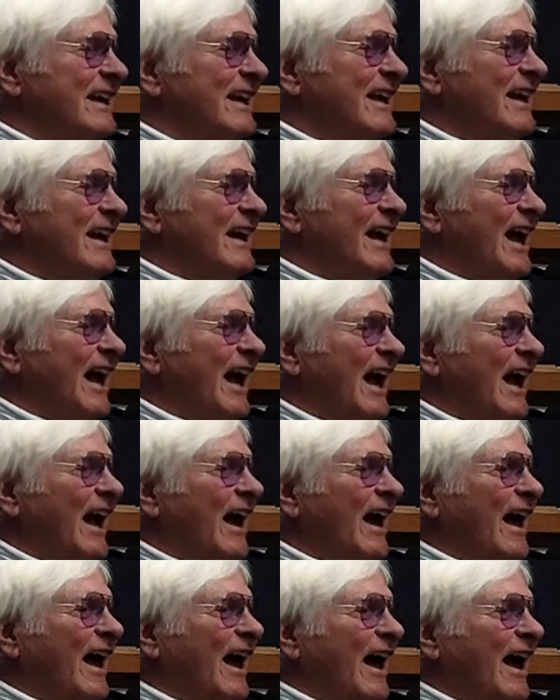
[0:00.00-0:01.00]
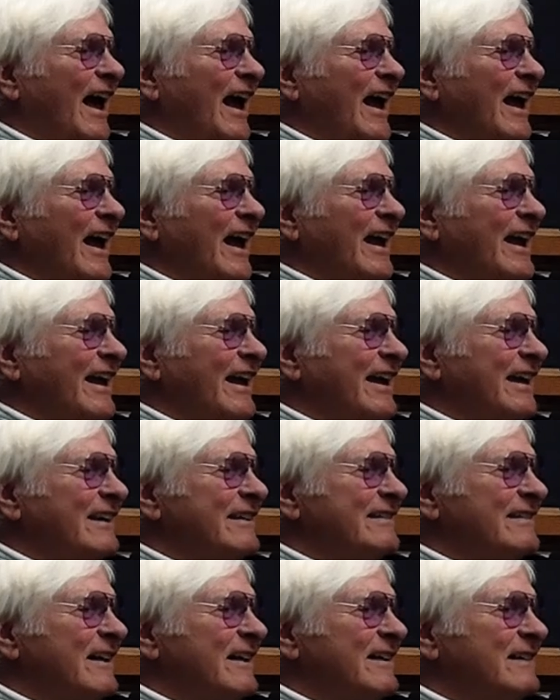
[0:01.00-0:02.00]
and will be expected
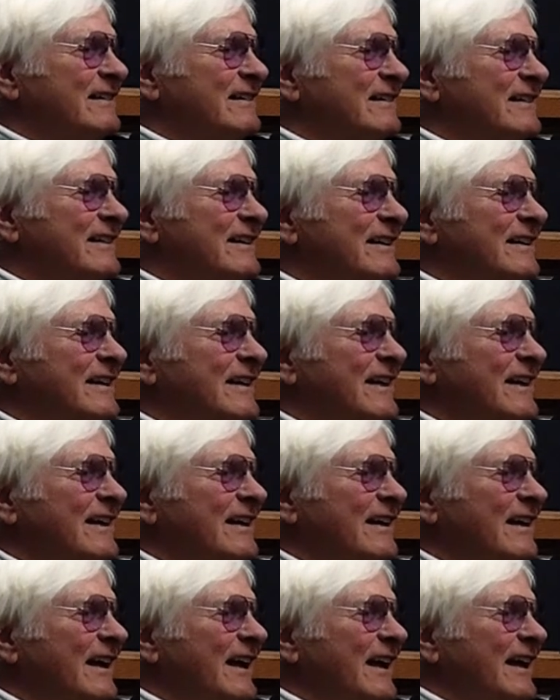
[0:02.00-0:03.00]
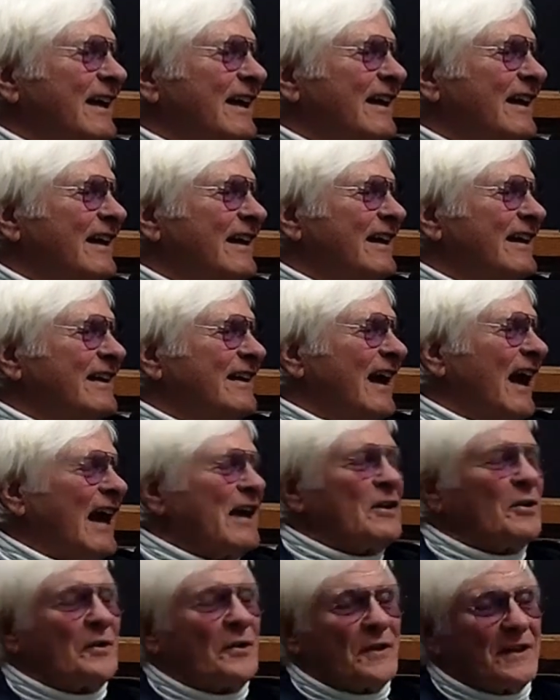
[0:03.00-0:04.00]
to have a shot.
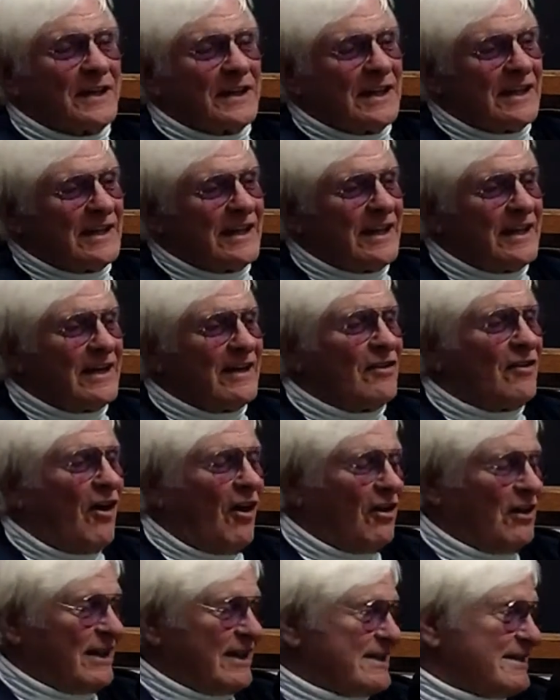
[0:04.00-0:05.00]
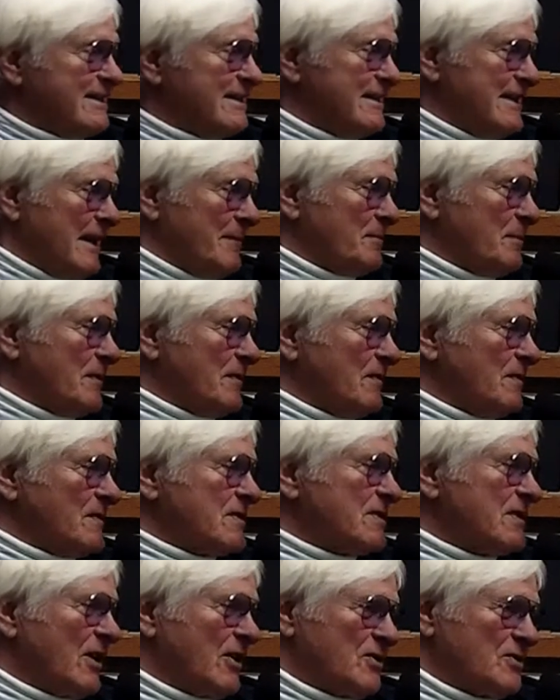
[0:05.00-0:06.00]
I don't think it at all has the depth of The
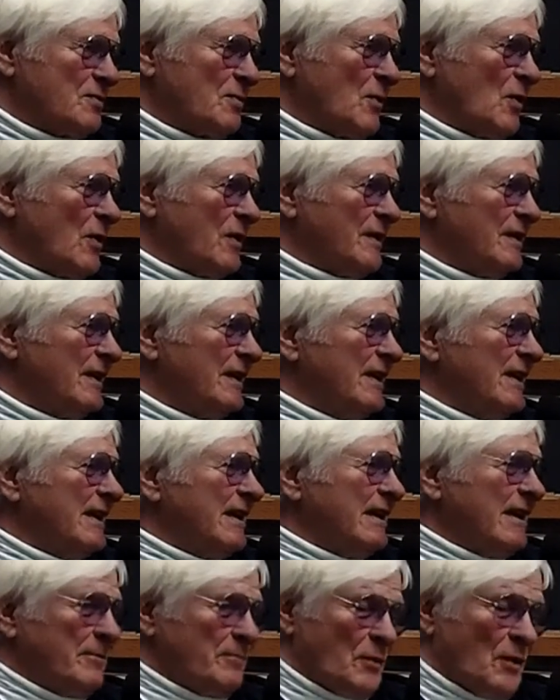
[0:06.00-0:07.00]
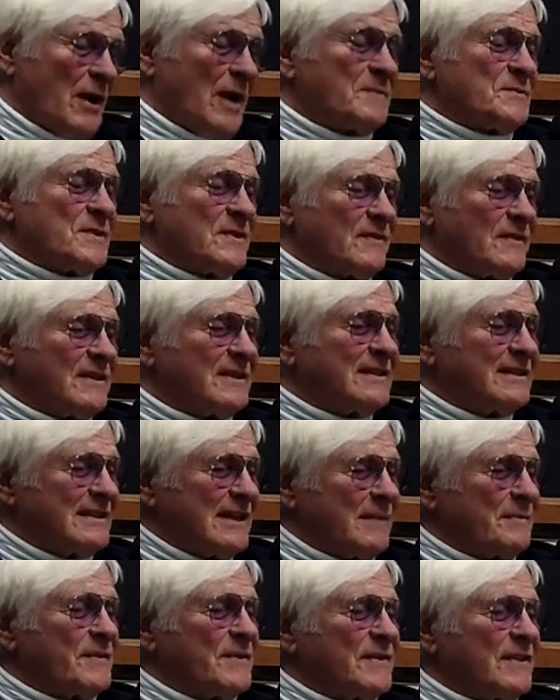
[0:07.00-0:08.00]
Star Is Born, and perhaps even the
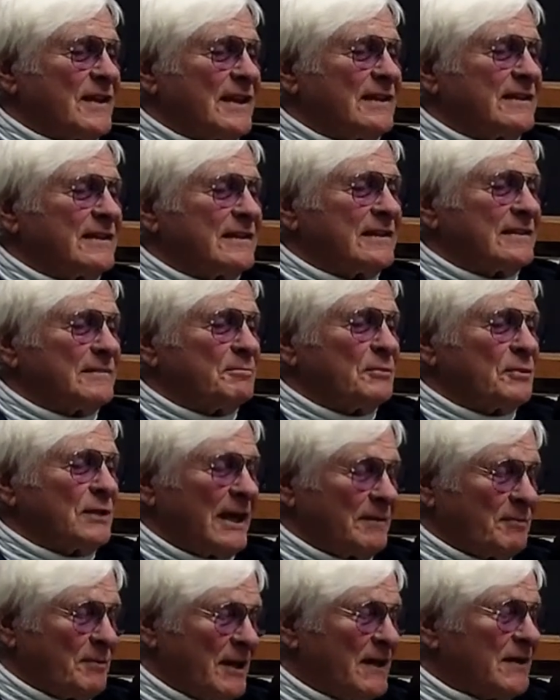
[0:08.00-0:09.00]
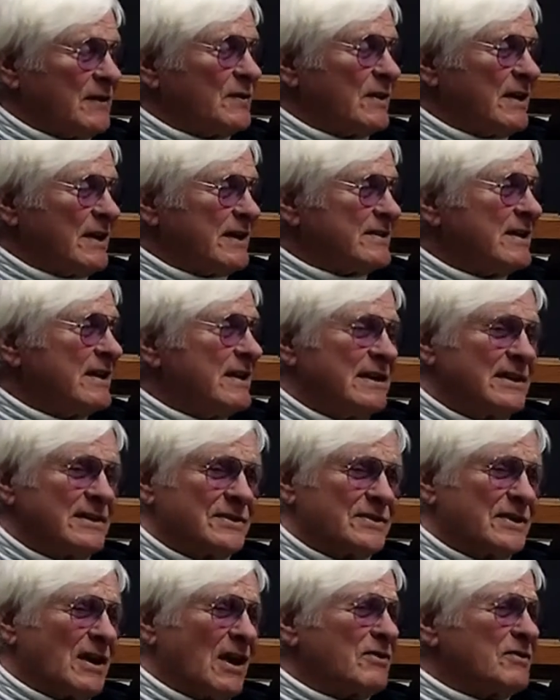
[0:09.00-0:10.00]
depth that Black Panther has.
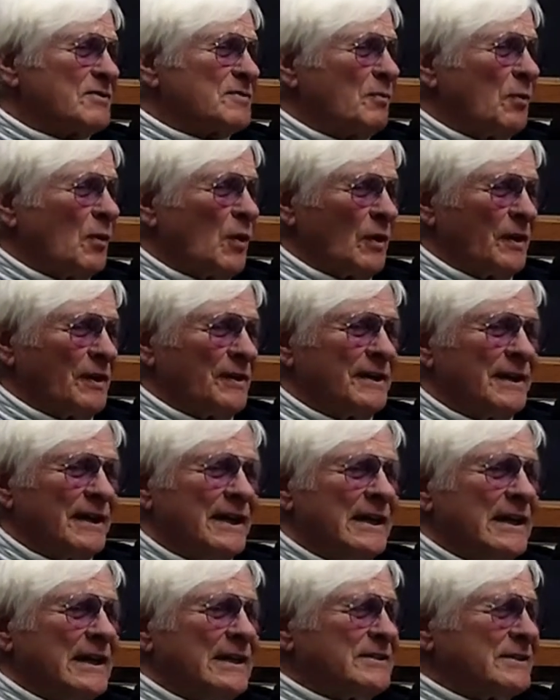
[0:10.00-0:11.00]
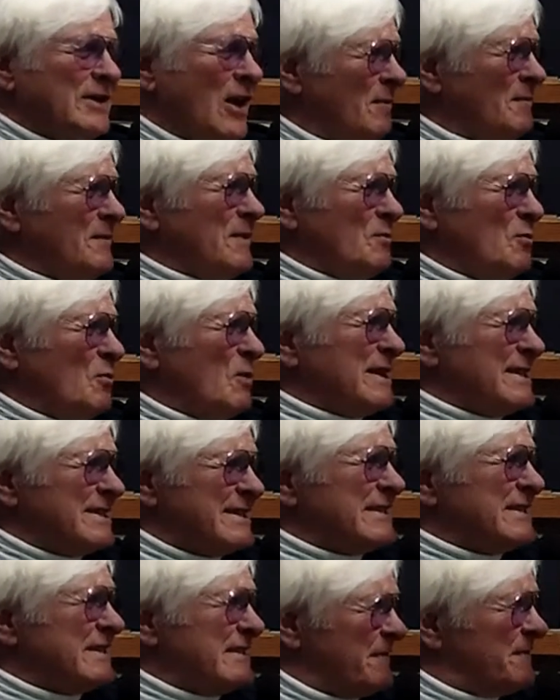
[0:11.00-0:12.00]
The Star Is Born. Tell me, what
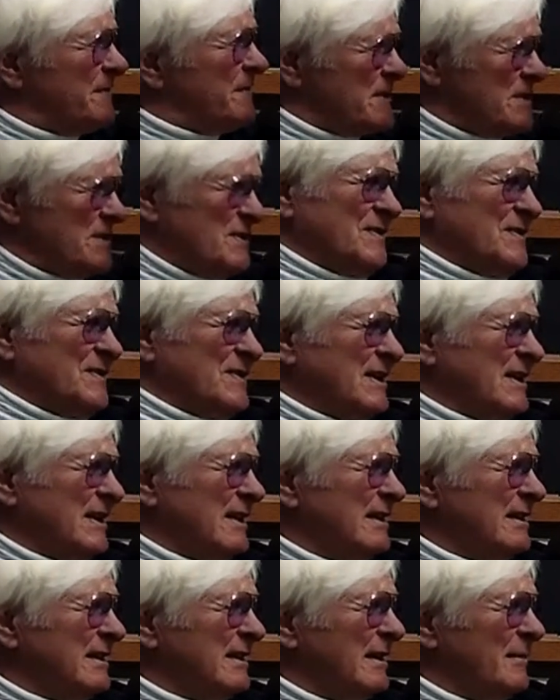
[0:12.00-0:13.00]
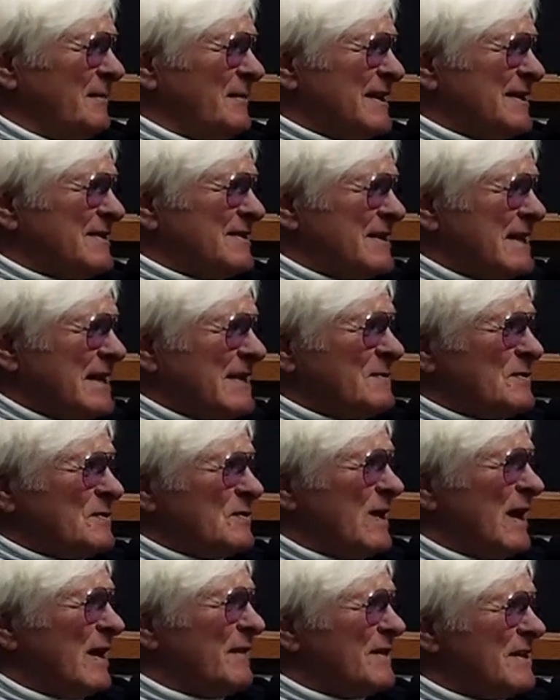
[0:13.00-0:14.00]
is its deficiency? I mean, it seems
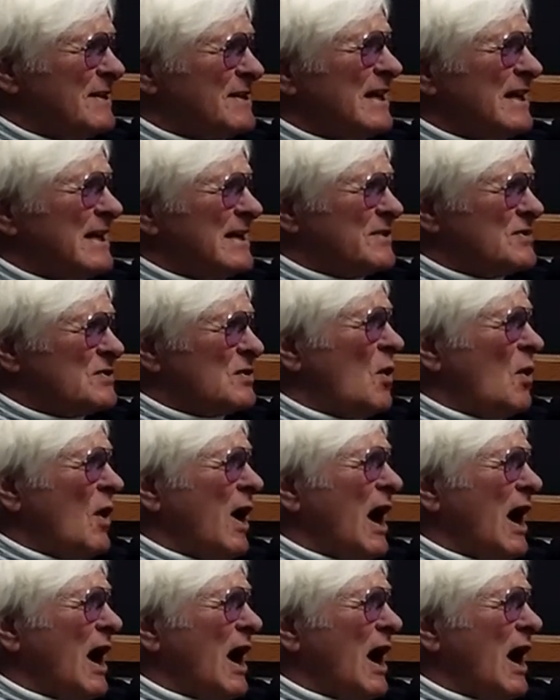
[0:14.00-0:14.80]
to have hit so